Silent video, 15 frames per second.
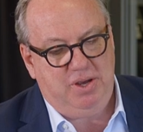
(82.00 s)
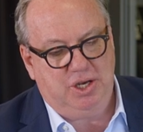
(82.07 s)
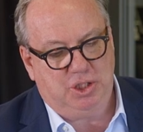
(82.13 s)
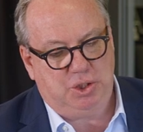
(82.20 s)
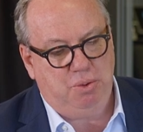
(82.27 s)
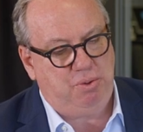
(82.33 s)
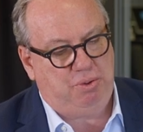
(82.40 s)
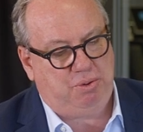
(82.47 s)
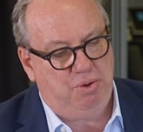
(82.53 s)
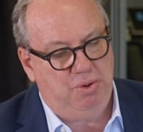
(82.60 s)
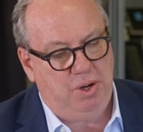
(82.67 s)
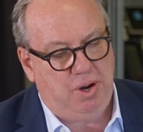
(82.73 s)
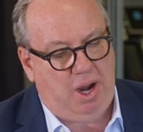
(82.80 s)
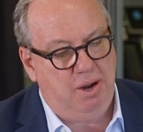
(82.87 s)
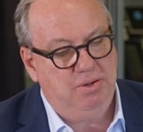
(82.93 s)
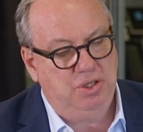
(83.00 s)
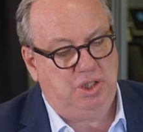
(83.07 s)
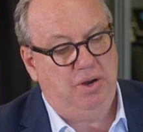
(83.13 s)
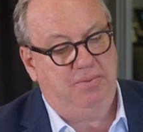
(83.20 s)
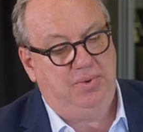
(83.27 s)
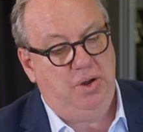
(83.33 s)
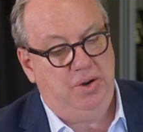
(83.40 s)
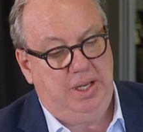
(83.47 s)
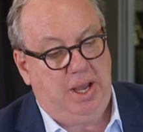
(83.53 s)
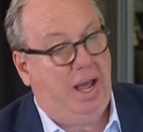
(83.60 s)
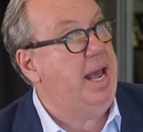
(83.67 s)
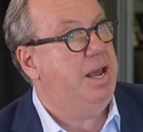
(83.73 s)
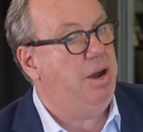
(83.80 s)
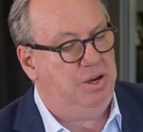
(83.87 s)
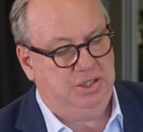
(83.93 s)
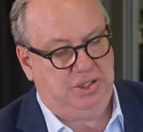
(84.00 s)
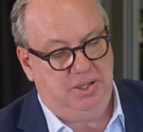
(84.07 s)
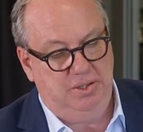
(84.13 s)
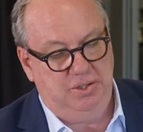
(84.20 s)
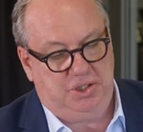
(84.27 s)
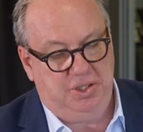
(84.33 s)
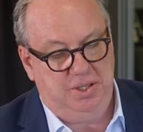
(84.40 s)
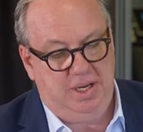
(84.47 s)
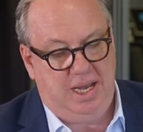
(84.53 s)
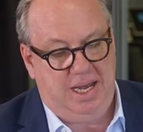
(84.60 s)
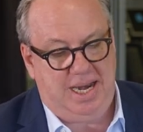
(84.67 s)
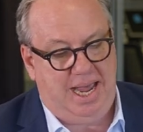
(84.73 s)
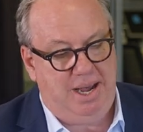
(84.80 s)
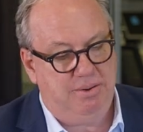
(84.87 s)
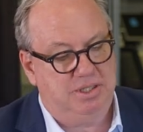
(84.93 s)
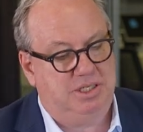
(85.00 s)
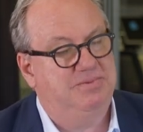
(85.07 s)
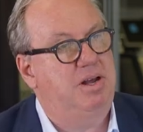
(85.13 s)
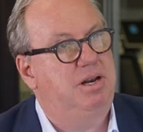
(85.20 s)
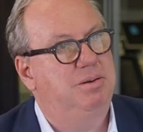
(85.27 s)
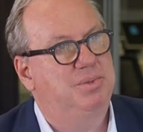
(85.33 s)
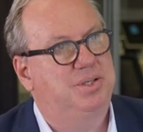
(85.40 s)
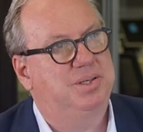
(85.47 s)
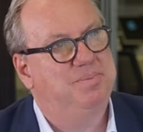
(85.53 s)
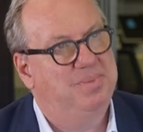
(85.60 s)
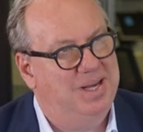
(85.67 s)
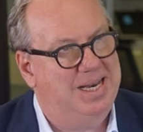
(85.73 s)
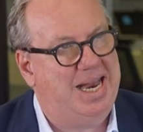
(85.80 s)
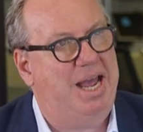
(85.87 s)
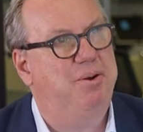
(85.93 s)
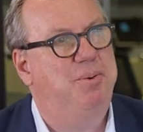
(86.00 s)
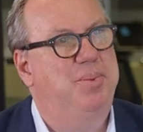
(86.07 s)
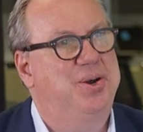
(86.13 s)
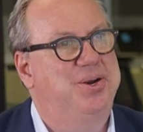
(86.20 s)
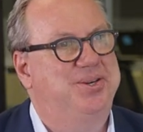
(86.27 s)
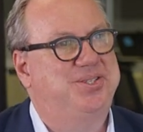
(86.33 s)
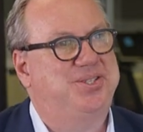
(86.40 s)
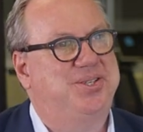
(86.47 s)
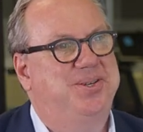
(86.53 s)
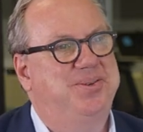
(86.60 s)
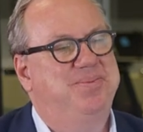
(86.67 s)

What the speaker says: if you could talk through your own self-learning AI solution and how it's developed and how it works.